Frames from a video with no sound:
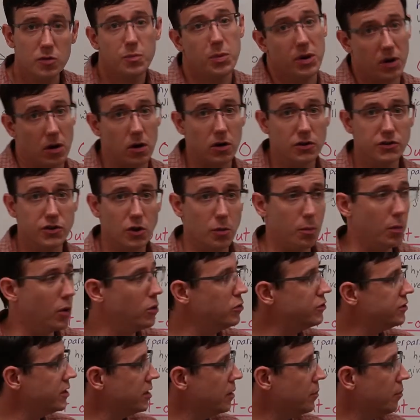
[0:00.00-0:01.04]
but also
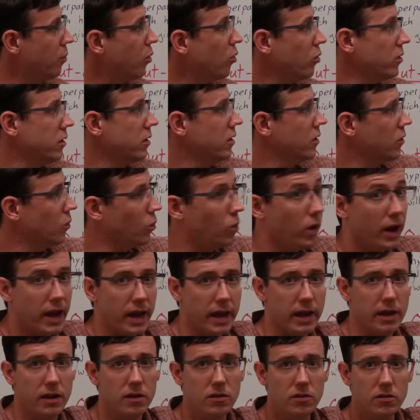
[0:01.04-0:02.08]
most important
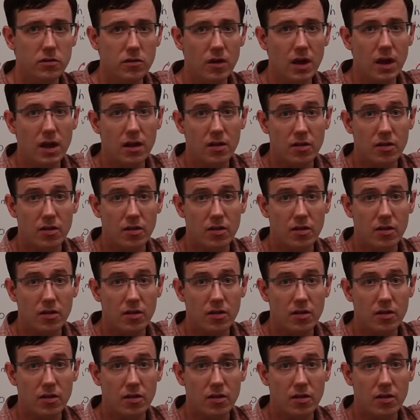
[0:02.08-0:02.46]
ways